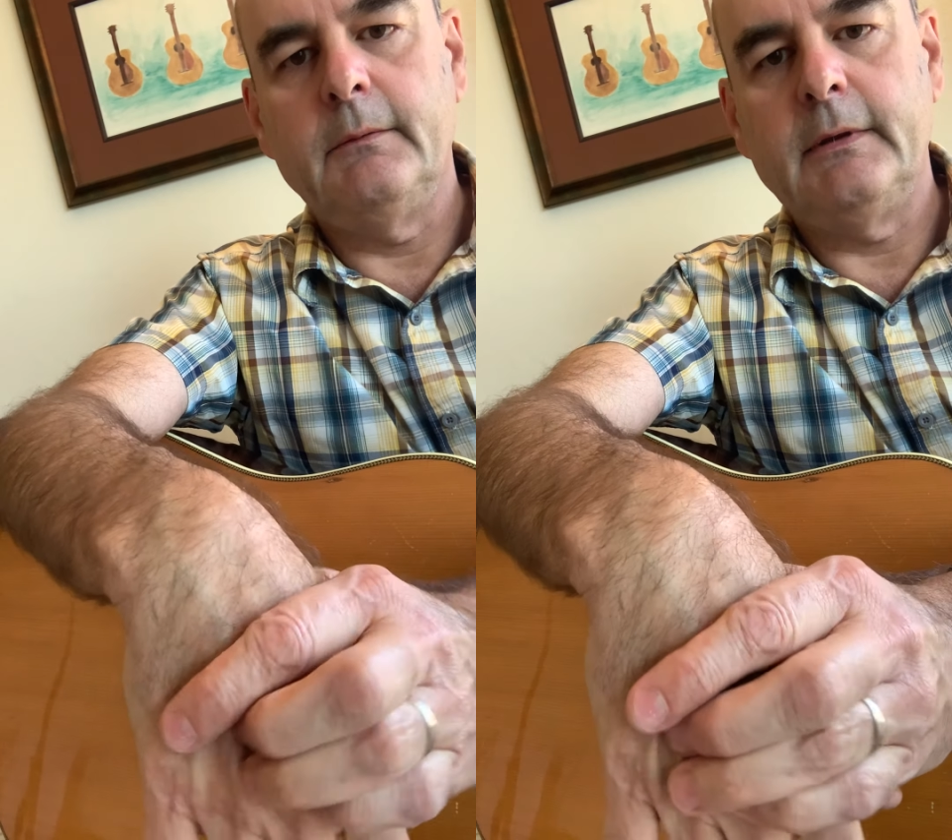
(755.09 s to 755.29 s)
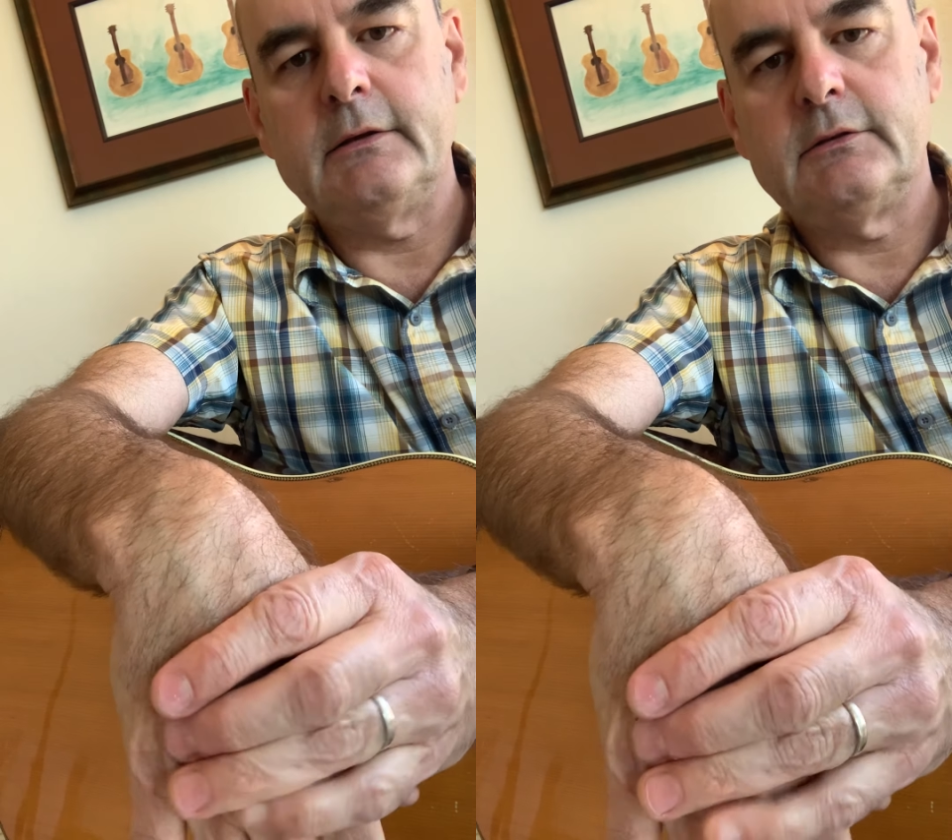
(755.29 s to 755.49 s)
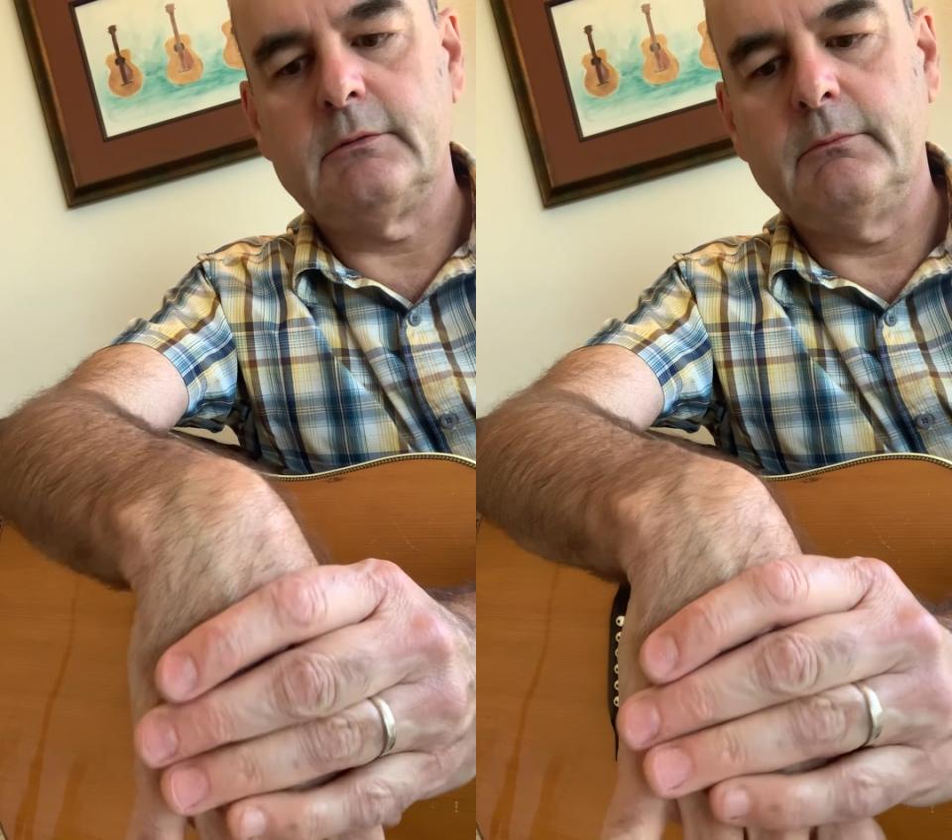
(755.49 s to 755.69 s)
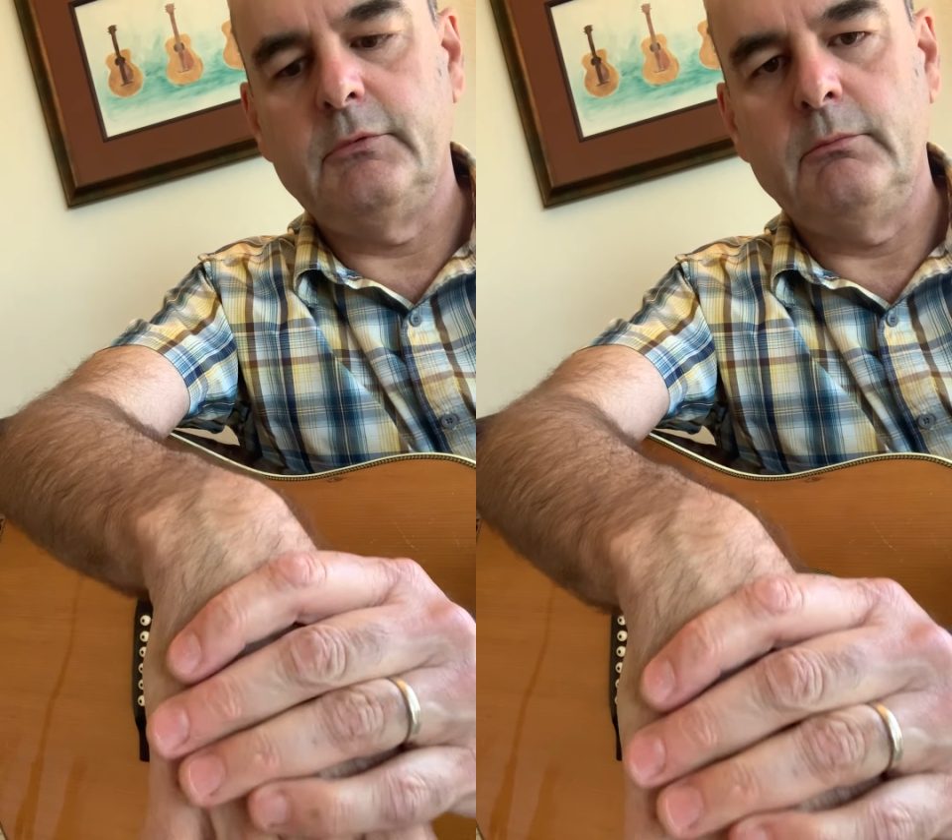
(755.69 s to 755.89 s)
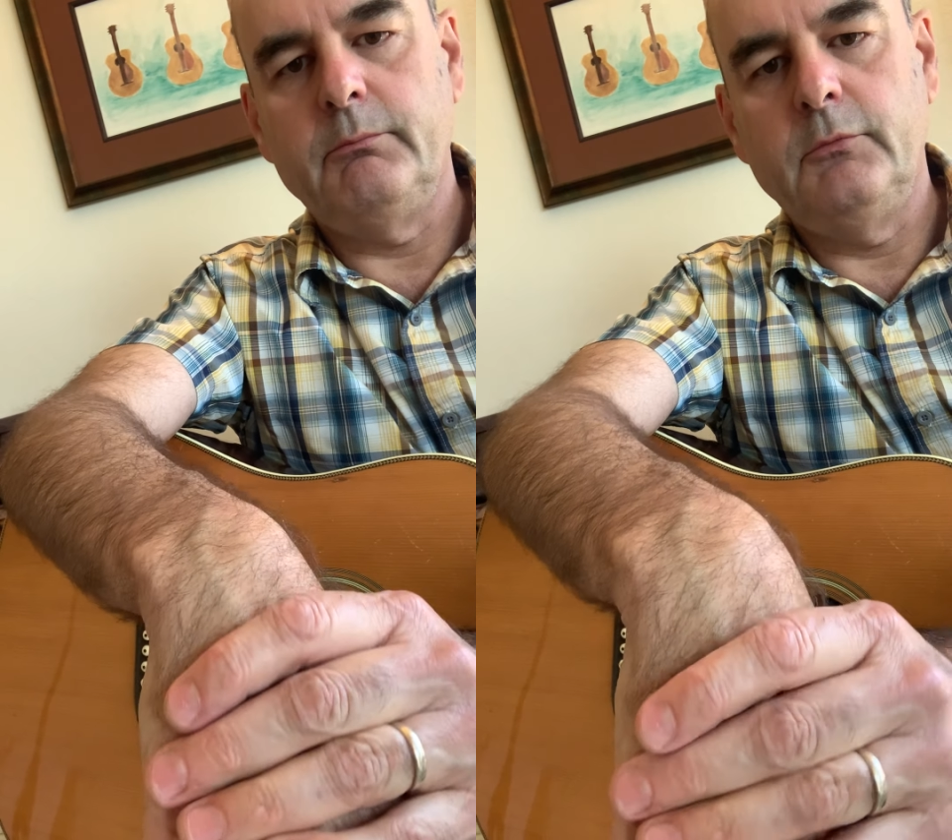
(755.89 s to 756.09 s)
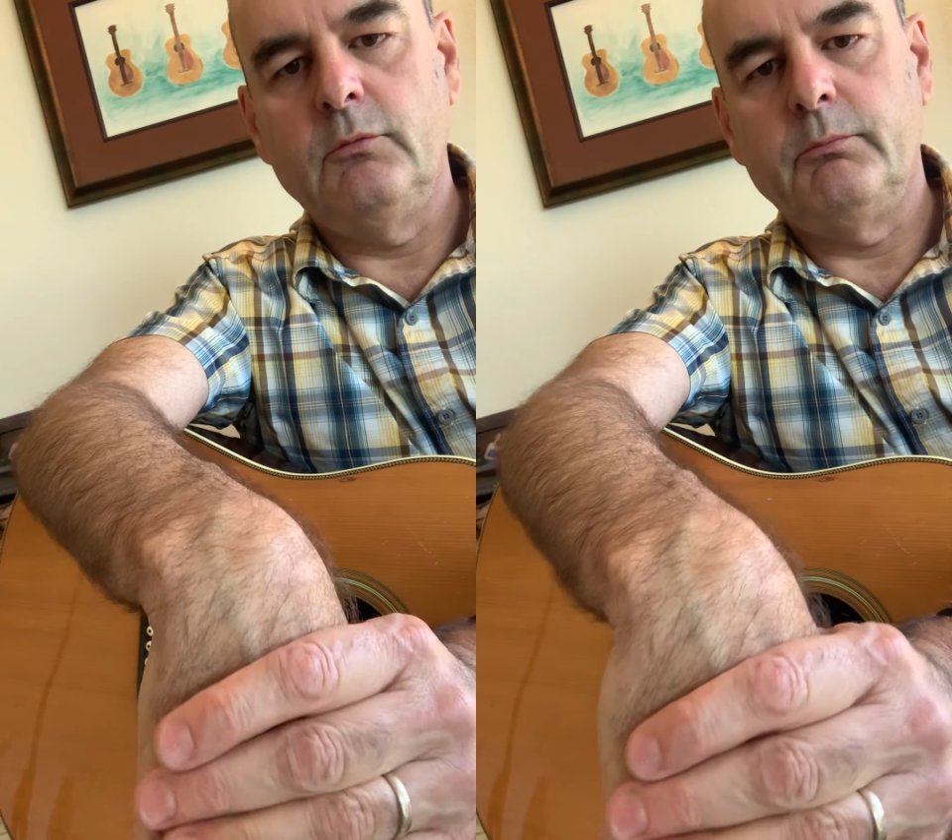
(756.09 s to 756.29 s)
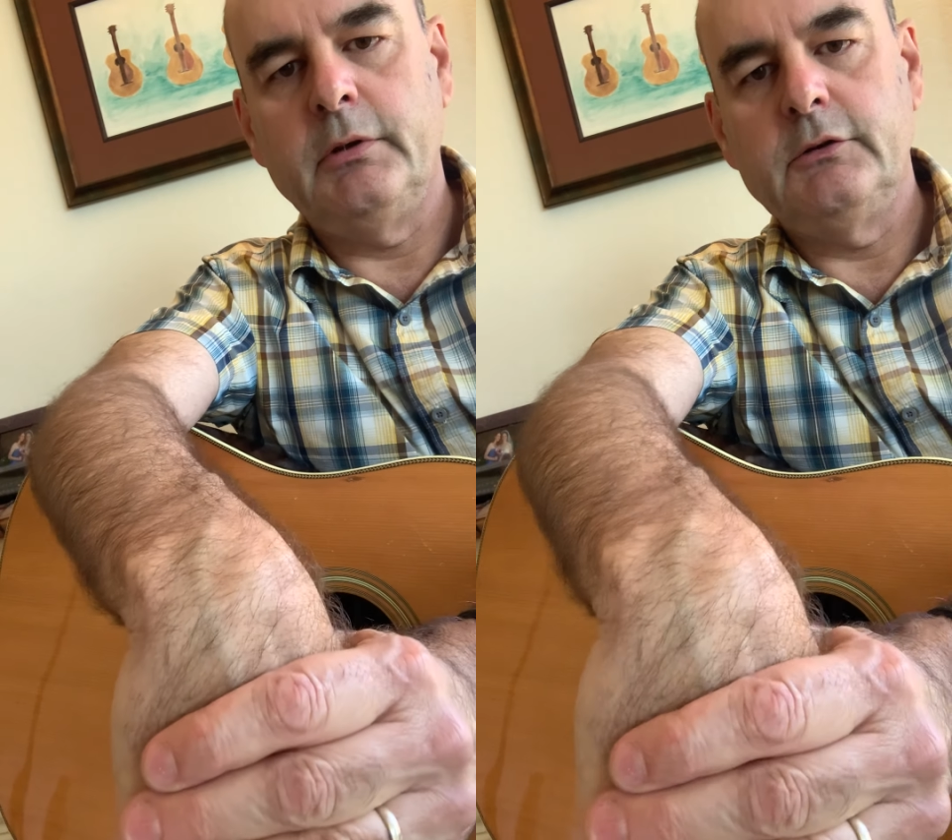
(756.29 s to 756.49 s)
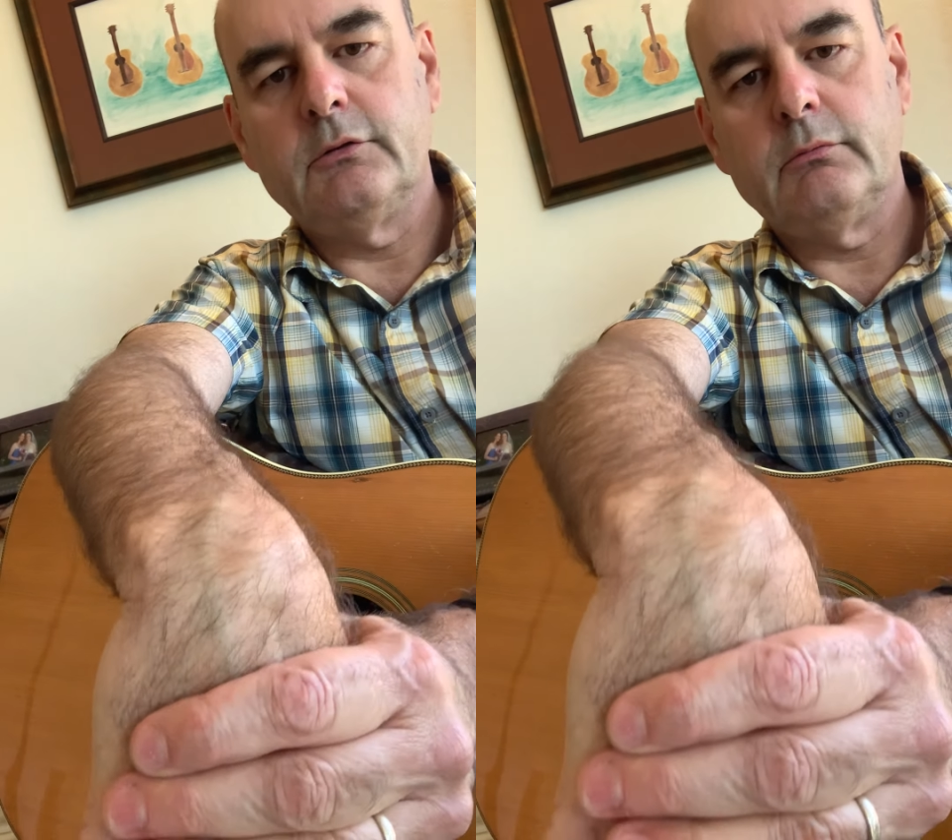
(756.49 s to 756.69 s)
That's you
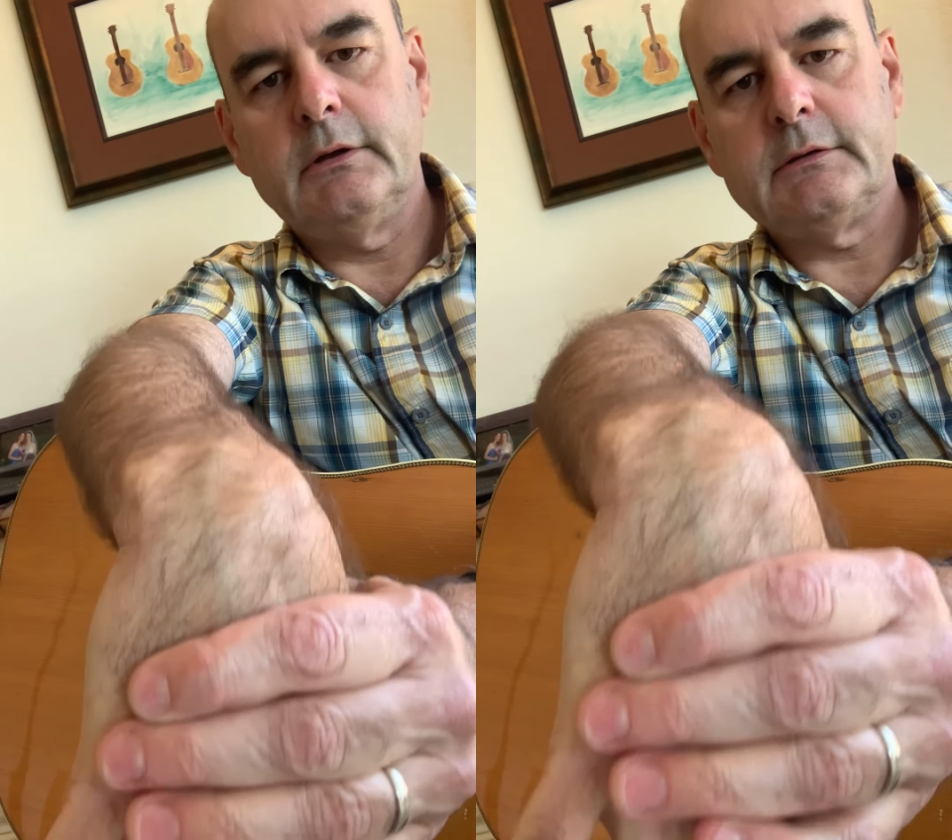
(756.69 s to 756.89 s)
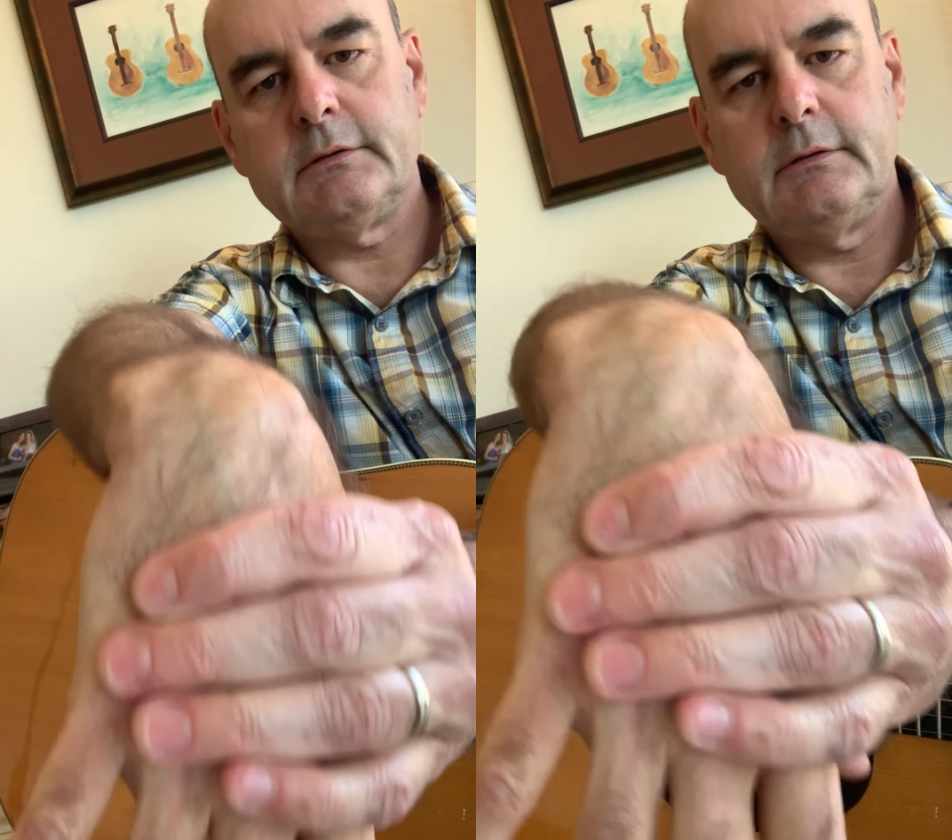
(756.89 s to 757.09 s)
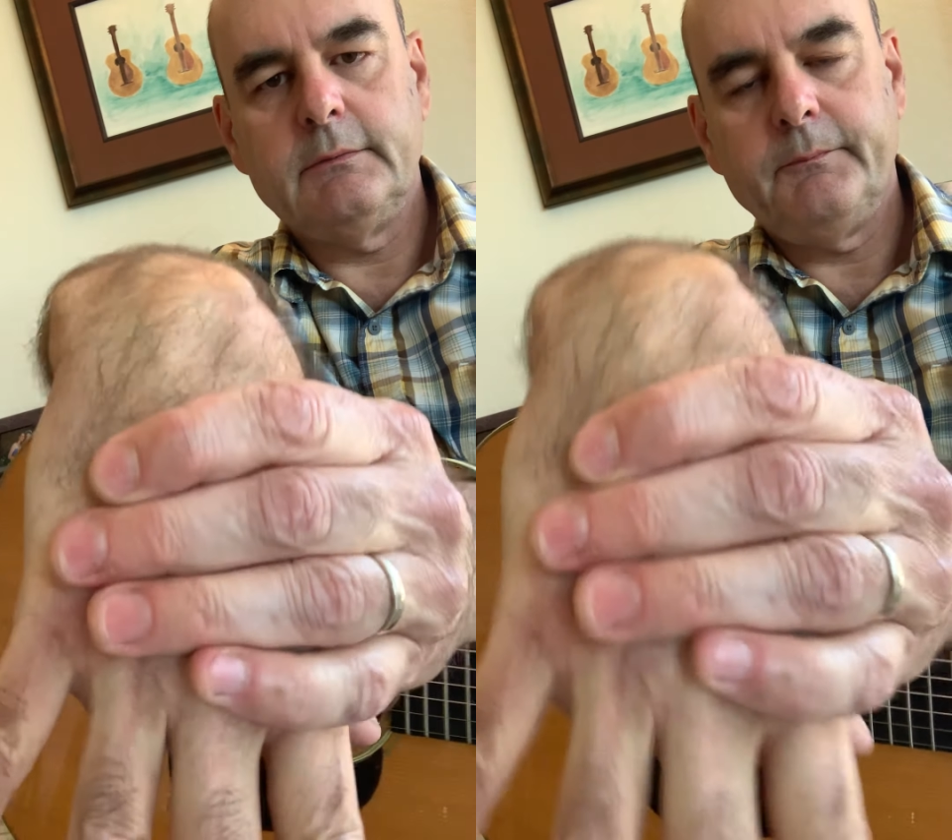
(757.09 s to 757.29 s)
bend your wrist,